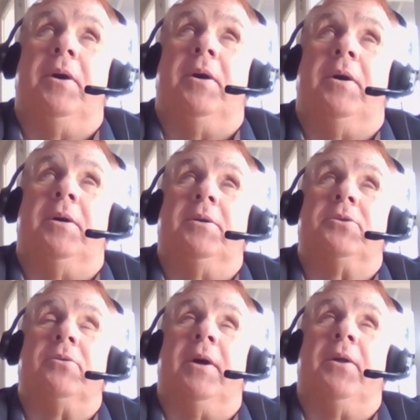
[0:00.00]

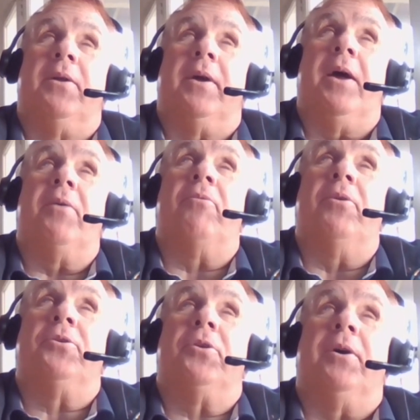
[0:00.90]
Certainly, I think
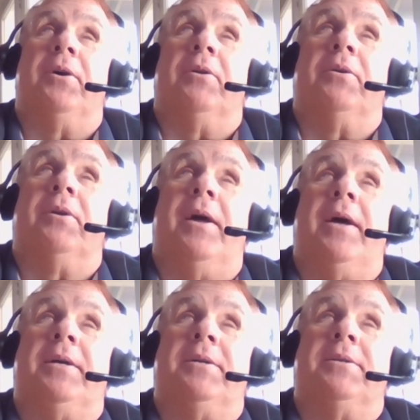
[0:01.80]
every child
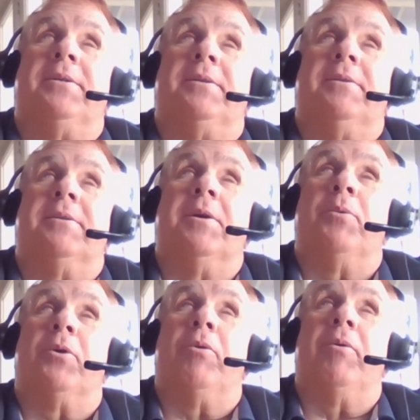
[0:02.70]
has some
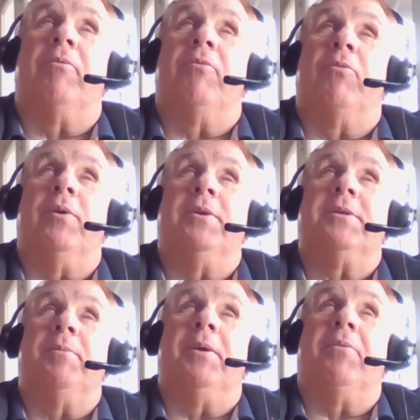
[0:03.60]
degree of avoidance.
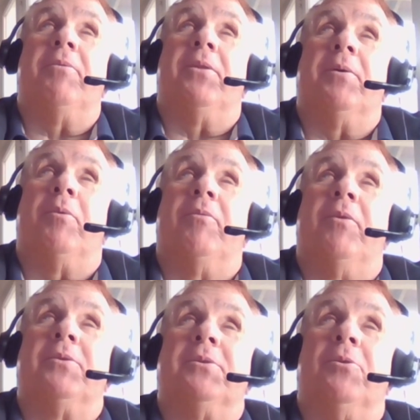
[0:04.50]
I mean, everything
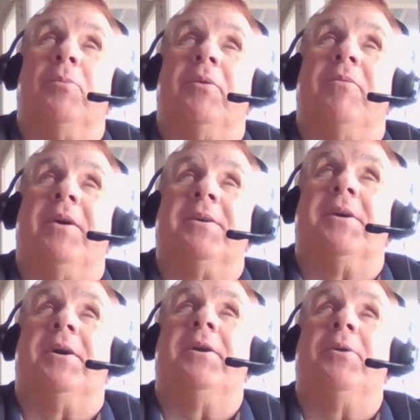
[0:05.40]
provokes a little bit of
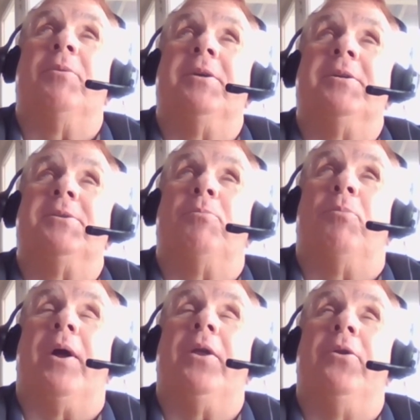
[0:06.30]
anxiety when it's
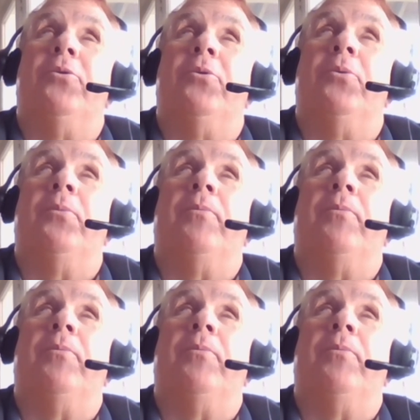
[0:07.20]
brand new.